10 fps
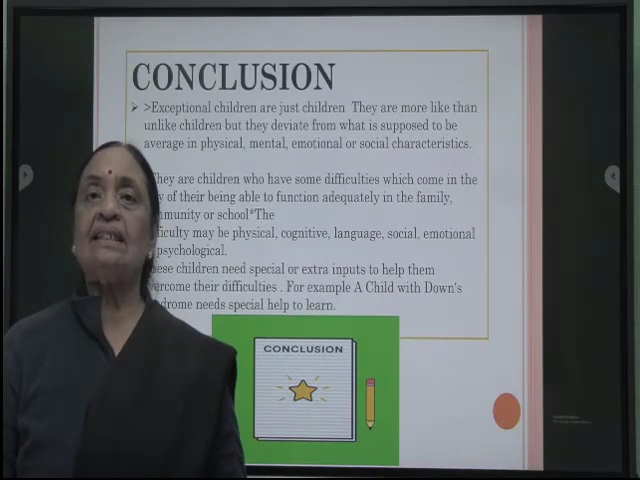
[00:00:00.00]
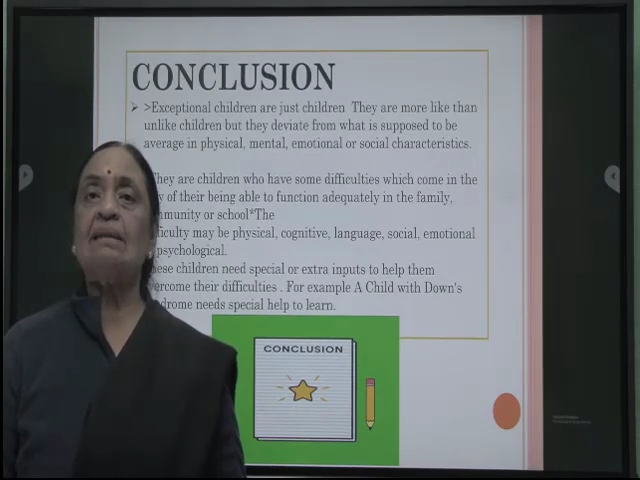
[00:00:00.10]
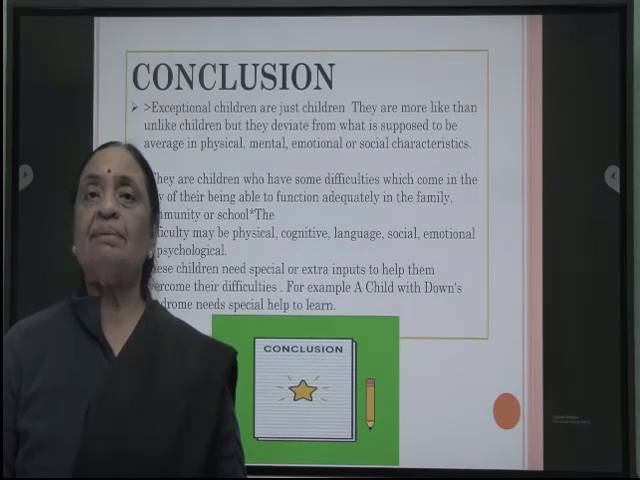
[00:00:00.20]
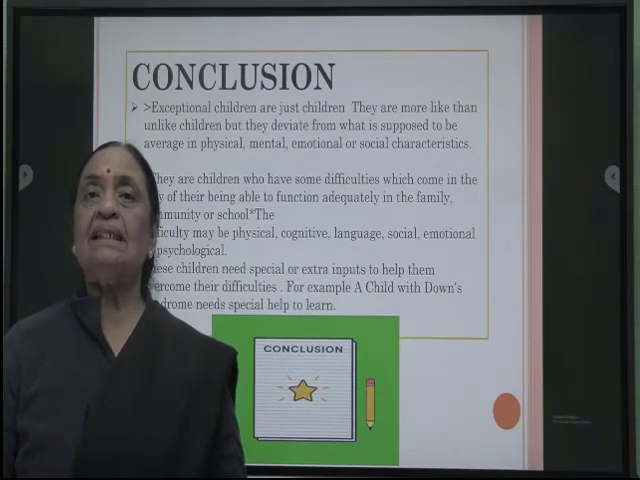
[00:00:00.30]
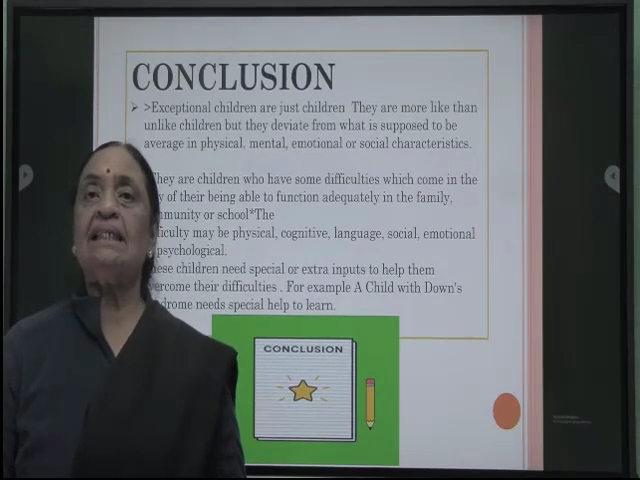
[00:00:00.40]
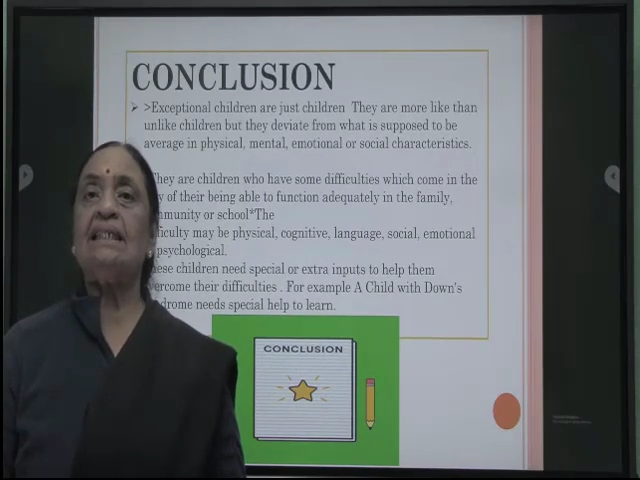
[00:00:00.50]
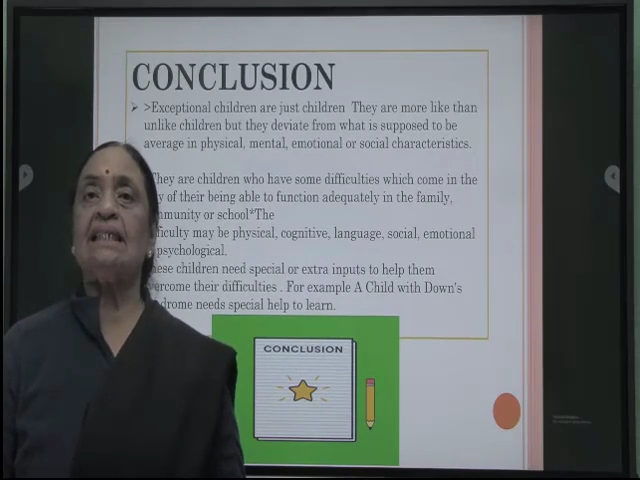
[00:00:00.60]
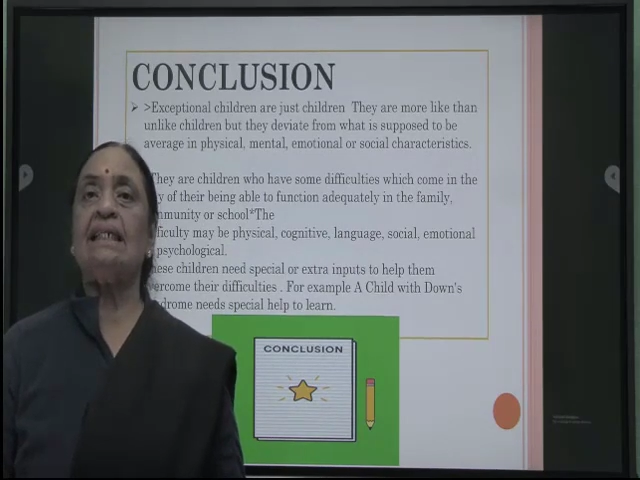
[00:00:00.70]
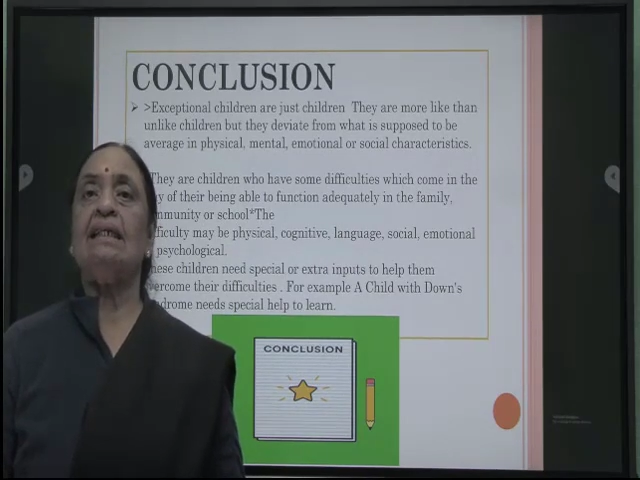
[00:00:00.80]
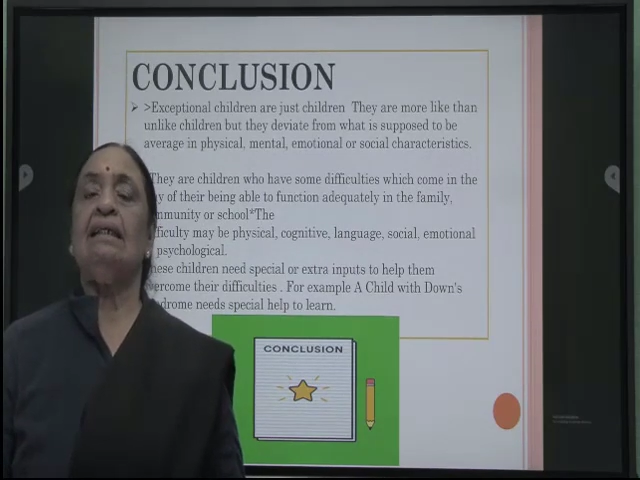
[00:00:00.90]

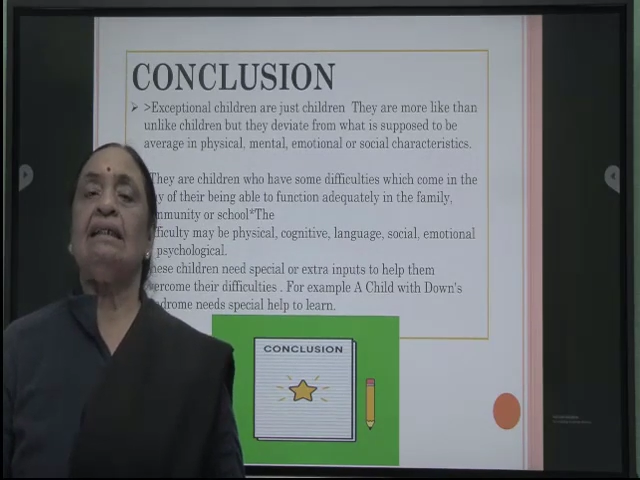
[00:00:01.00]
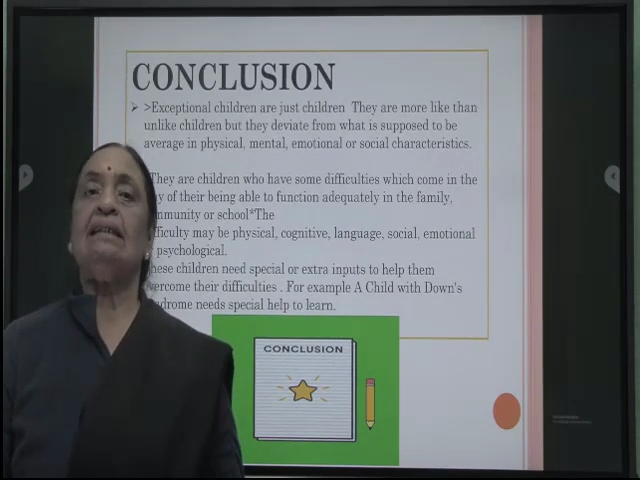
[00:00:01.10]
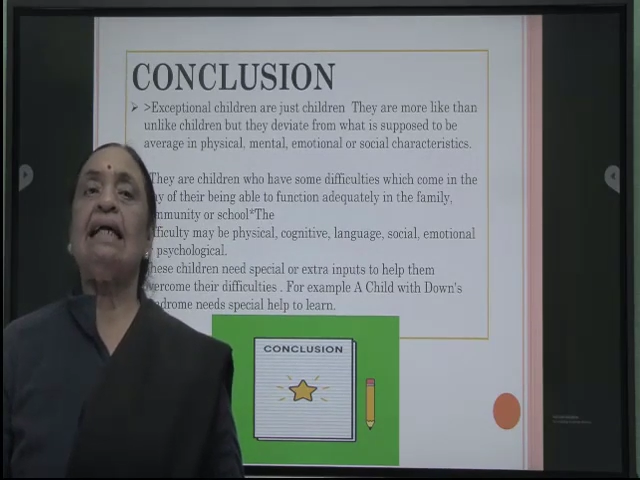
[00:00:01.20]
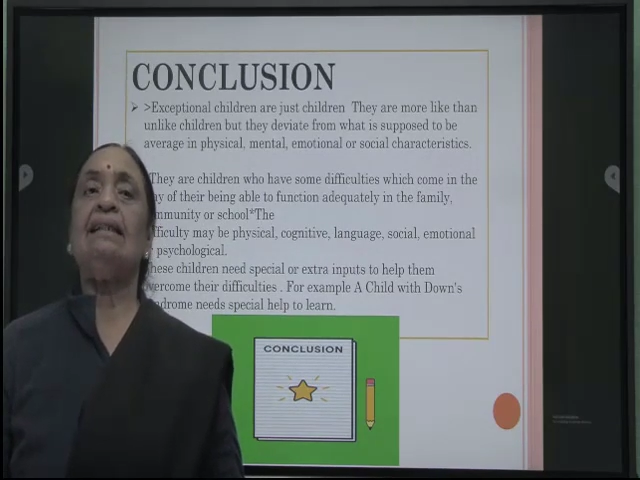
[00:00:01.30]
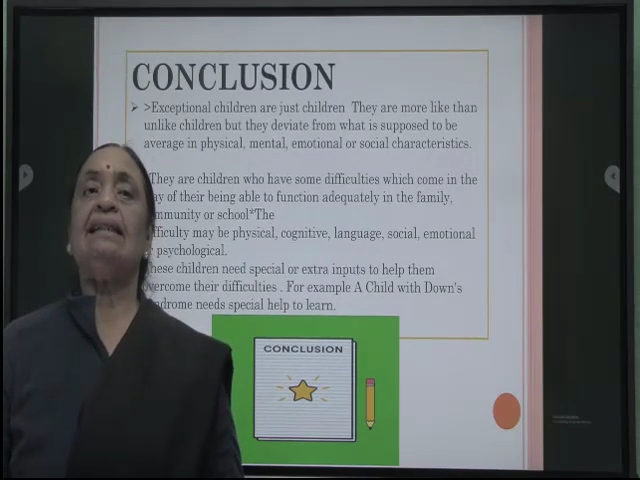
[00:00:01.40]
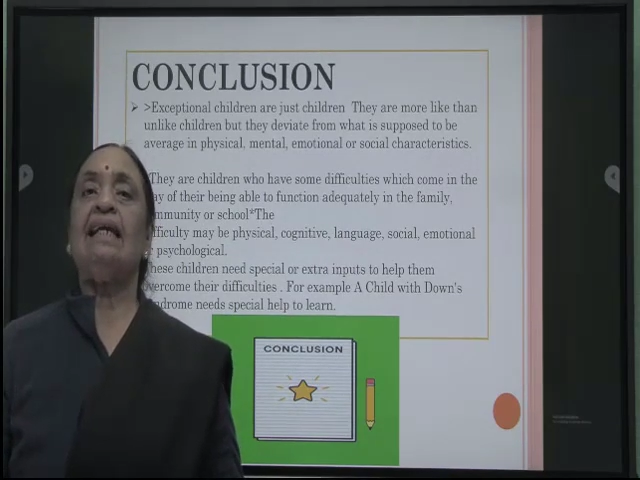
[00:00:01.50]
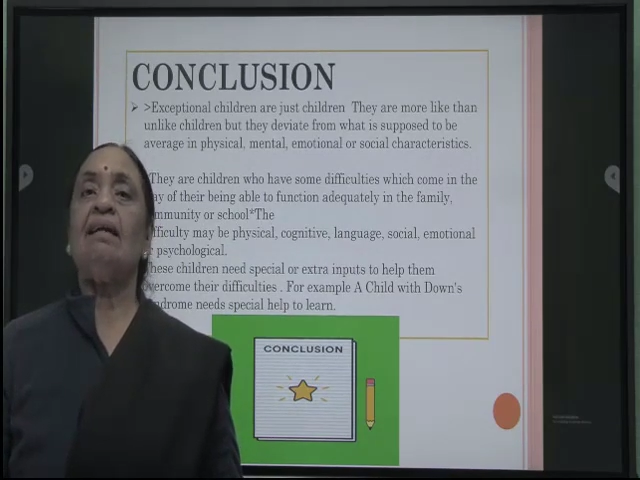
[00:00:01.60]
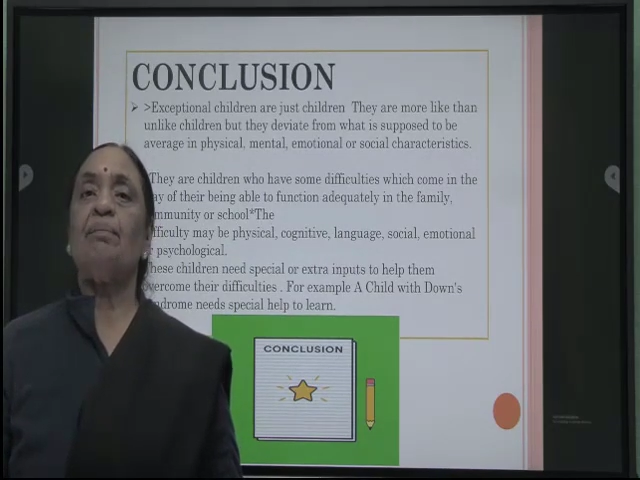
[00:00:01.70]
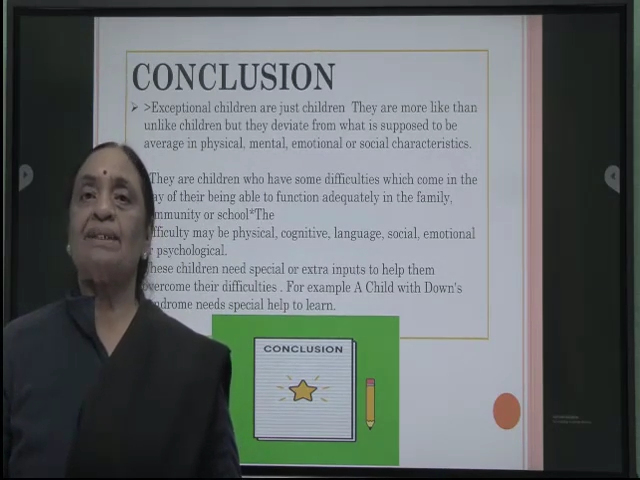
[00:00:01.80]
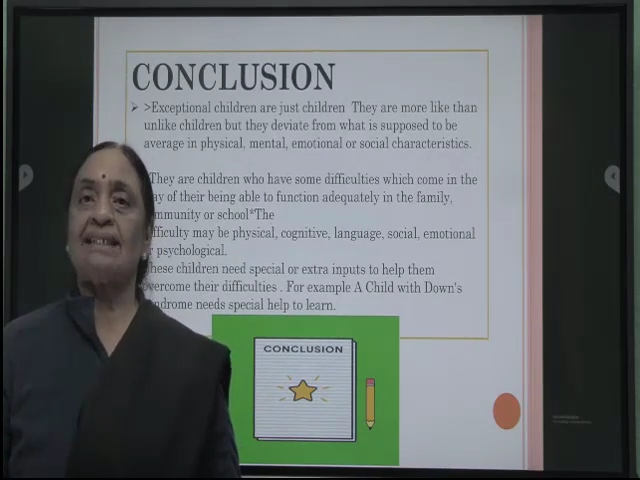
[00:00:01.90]
disability that
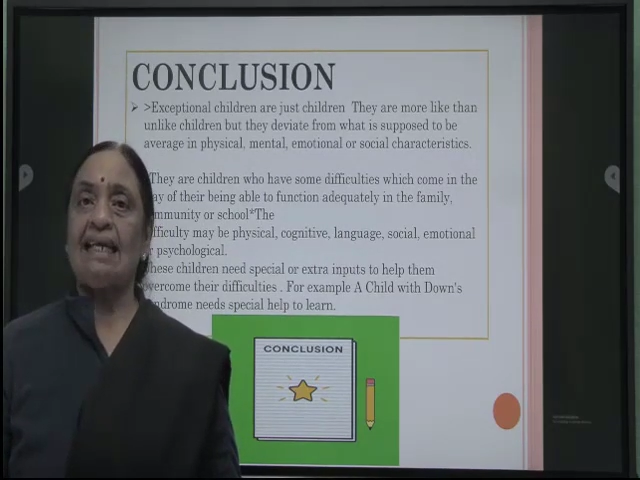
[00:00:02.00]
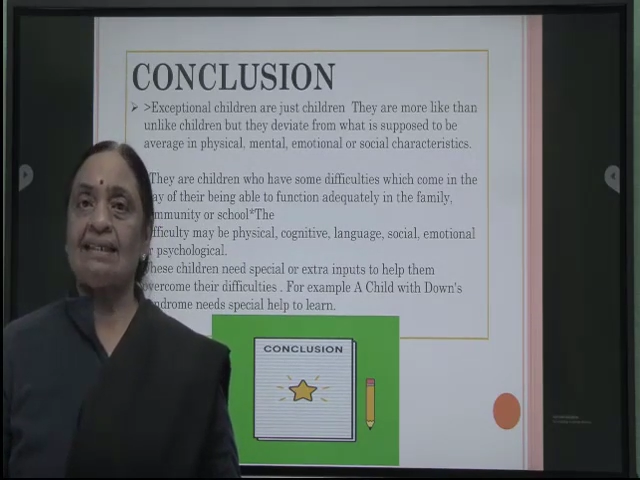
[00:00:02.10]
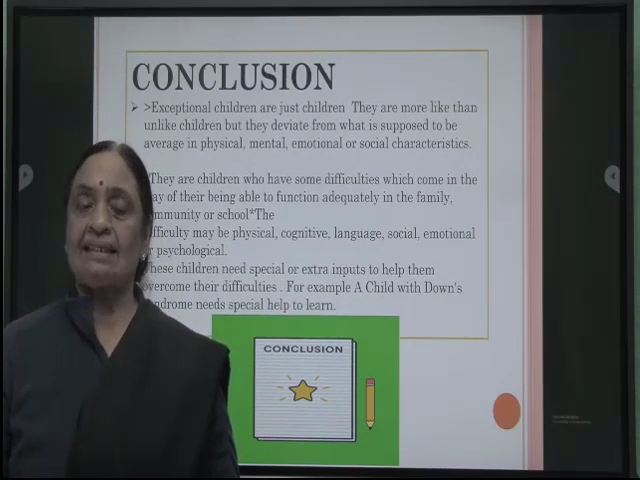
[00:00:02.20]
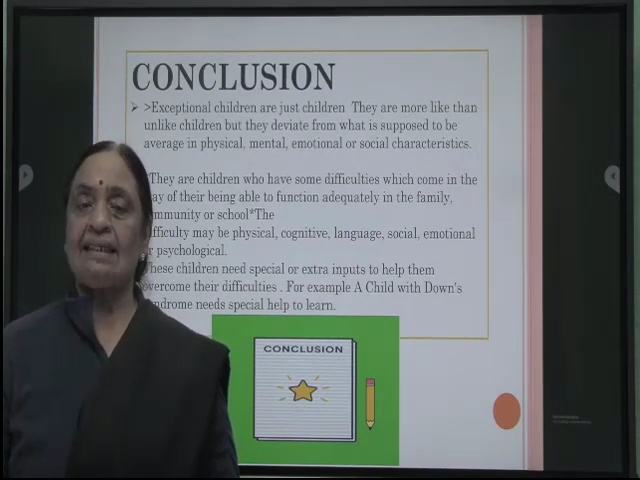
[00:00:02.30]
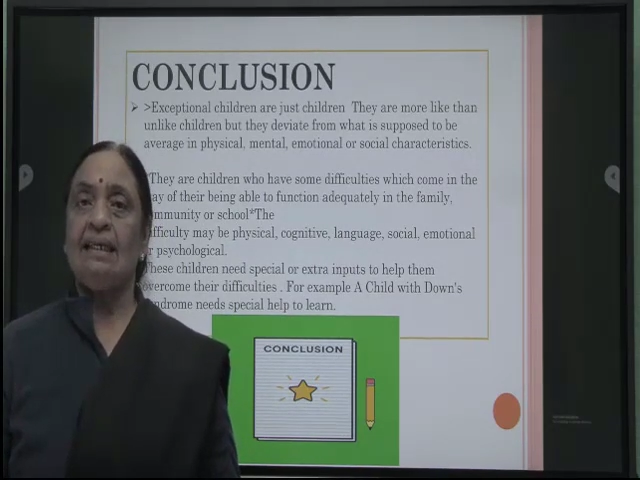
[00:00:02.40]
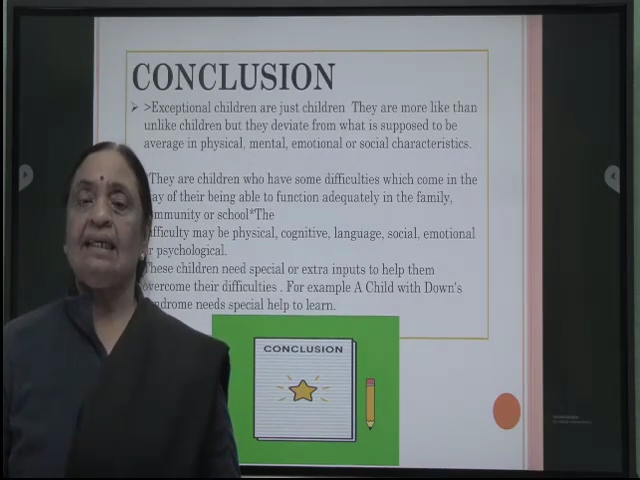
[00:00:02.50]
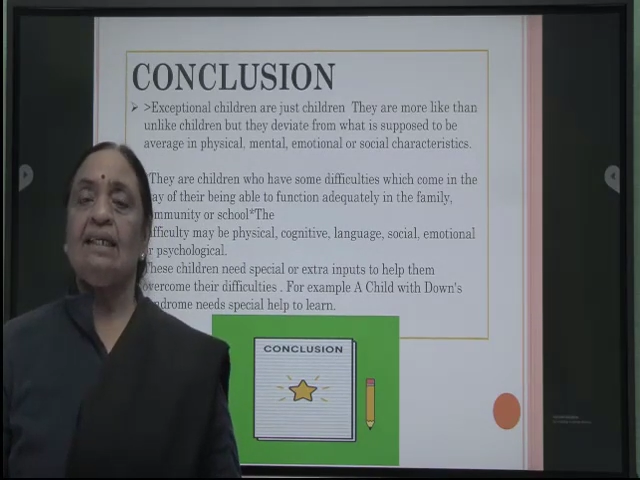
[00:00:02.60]
they possess.